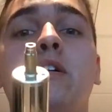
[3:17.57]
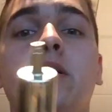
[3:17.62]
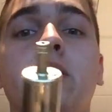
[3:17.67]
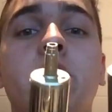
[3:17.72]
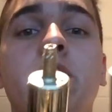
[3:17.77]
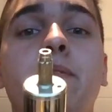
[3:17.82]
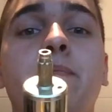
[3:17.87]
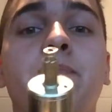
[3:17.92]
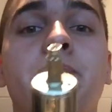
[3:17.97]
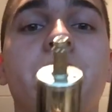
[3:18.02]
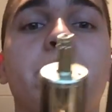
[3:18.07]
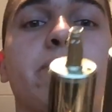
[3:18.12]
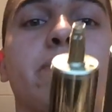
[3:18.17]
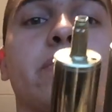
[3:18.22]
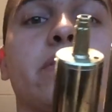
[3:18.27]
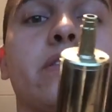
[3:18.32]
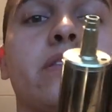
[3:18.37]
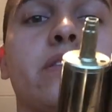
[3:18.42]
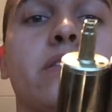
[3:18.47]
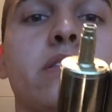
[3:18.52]
Alright.
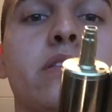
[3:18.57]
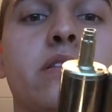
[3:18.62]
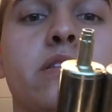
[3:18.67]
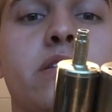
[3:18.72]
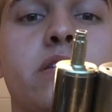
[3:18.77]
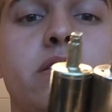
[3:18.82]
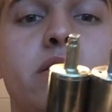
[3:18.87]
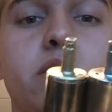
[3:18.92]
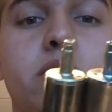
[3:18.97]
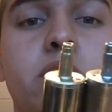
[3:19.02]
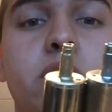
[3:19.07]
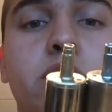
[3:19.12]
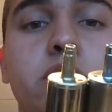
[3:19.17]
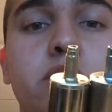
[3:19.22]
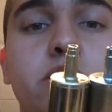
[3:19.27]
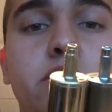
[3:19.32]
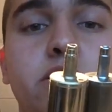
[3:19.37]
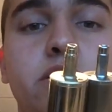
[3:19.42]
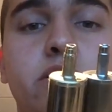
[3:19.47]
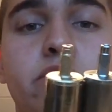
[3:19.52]

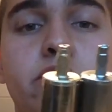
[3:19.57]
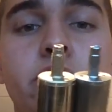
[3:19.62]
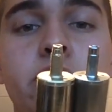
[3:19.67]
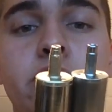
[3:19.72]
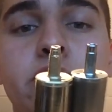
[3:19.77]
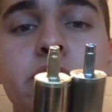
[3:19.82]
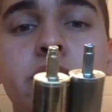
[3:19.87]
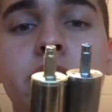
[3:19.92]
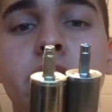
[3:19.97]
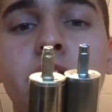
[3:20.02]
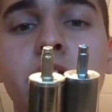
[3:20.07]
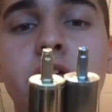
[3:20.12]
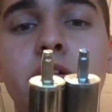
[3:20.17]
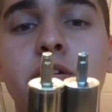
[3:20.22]
Cylinder heads.